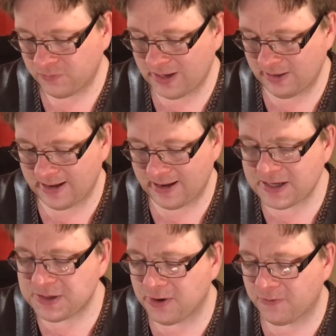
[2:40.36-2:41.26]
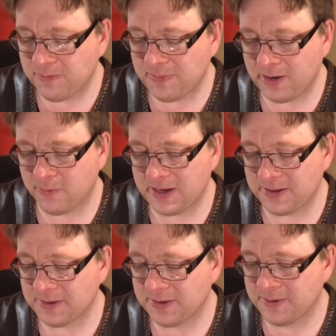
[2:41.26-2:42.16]
well, I guess you're familiar
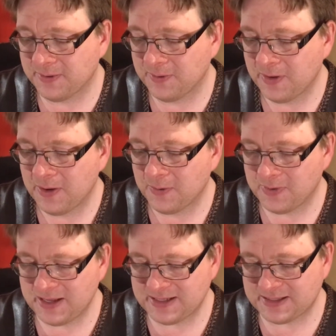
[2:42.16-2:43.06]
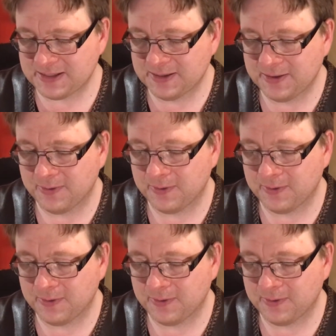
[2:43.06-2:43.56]
with these